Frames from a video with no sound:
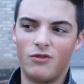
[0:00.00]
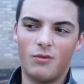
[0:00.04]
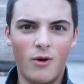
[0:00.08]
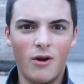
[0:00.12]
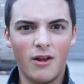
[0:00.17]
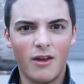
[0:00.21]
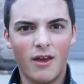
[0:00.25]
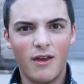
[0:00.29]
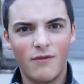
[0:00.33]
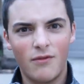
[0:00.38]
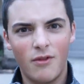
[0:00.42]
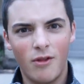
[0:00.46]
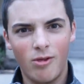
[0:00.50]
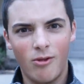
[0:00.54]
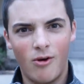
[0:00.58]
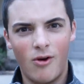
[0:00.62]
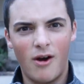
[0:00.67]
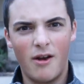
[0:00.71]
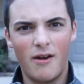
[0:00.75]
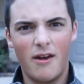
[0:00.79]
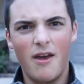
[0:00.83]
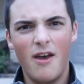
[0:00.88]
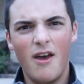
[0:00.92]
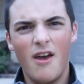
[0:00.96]
We wanna give the
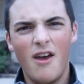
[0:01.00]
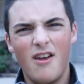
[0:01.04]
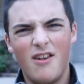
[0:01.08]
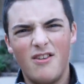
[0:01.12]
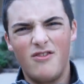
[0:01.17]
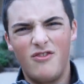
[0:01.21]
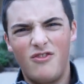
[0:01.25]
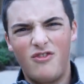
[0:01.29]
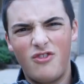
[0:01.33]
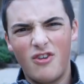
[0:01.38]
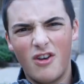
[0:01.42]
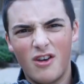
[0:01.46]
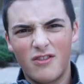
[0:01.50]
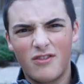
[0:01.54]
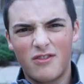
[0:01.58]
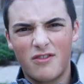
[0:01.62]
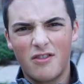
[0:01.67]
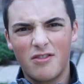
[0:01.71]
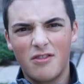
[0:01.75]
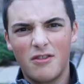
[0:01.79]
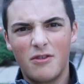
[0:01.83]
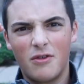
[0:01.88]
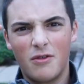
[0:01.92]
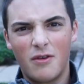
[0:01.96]
lawn just a
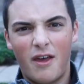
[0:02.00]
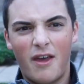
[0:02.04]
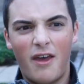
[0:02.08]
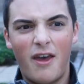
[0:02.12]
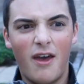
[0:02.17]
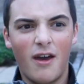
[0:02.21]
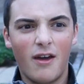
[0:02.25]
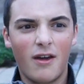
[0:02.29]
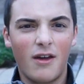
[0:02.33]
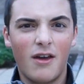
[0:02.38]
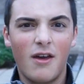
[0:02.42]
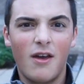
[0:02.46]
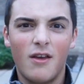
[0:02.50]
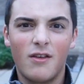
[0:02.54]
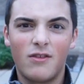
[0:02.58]
little kick